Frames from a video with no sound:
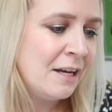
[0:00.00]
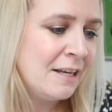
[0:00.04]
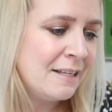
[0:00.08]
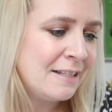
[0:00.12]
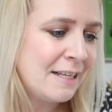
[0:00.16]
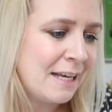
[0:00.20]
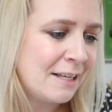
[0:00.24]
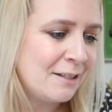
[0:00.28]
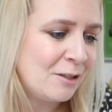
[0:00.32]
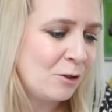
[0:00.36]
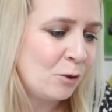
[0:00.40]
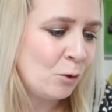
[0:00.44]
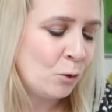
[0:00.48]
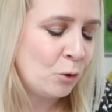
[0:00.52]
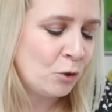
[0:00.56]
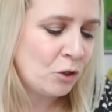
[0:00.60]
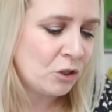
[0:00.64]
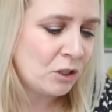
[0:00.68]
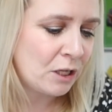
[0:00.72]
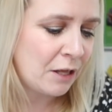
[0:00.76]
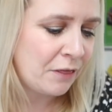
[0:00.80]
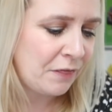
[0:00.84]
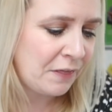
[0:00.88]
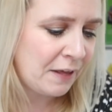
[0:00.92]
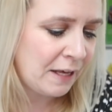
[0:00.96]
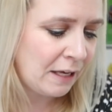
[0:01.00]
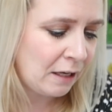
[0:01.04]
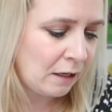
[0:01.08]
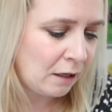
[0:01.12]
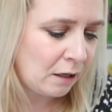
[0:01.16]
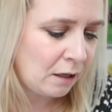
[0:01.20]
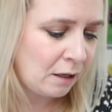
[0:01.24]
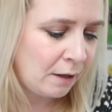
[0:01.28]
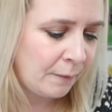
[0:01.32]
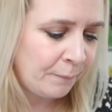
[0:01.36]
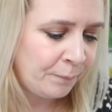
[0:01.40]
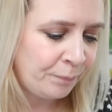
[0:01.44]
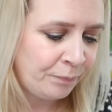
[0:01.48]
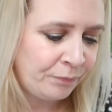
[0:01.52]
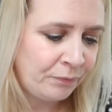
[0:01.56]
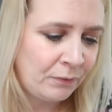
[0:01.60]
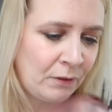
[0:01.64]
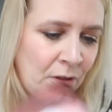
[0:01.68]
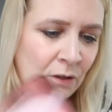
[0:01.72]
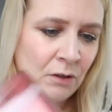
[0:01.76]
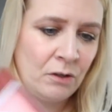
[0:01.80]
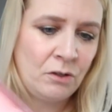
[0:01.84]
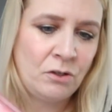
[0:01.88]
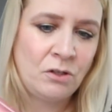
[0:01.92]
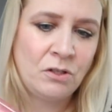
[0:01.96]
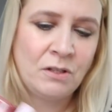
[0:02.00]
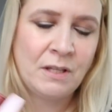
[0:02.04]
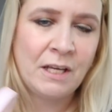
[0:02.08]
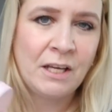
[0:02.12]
So that's gorgeous. I think actually